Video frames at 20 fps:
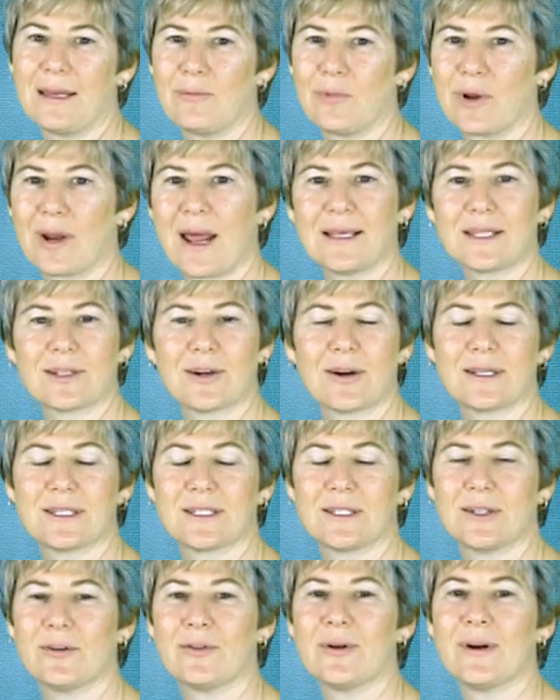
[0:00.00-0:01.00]
And when I start
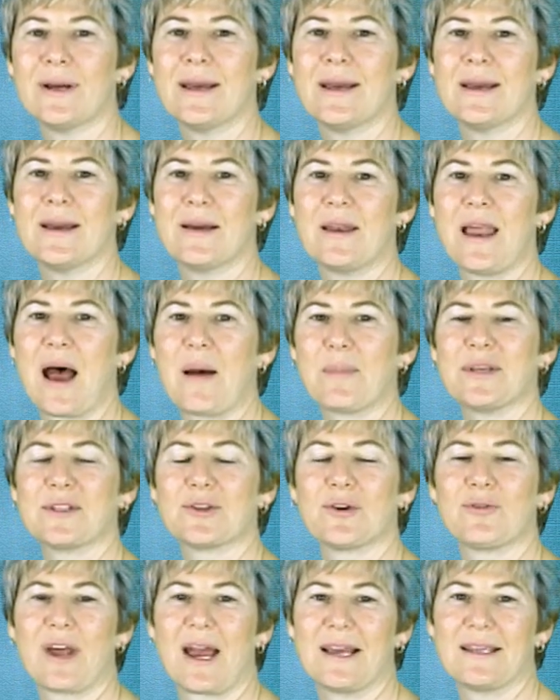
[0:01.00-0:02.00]
to not be
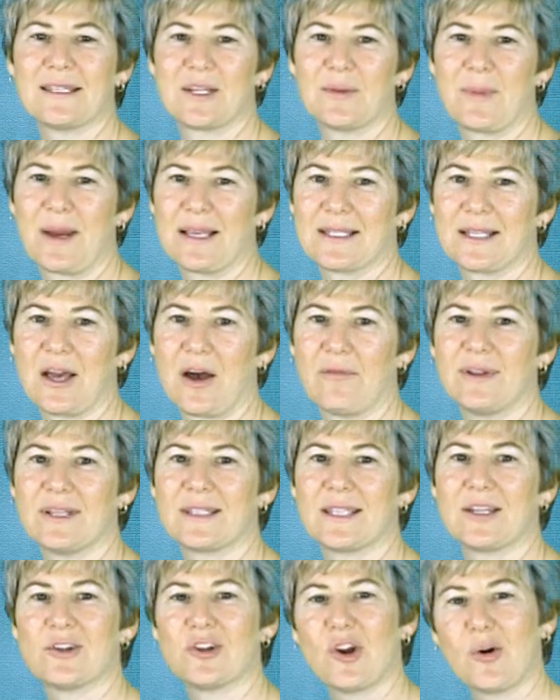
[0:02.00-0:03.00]
so nice to myself, it
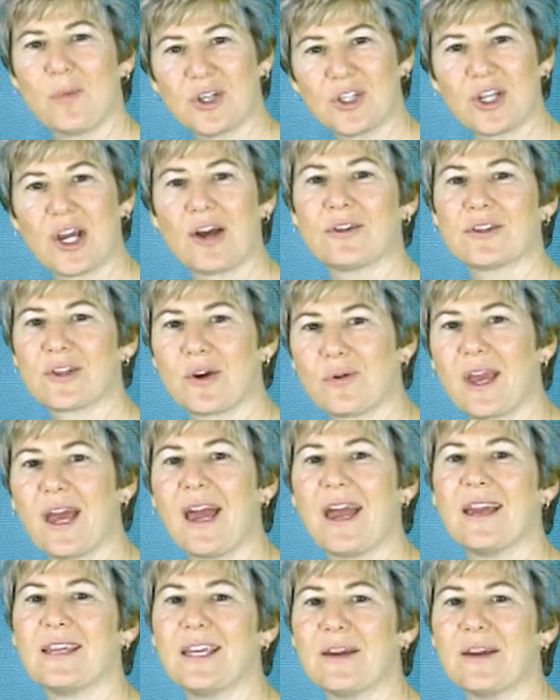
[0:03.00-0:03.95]
says, you know, Michelle, it's okay.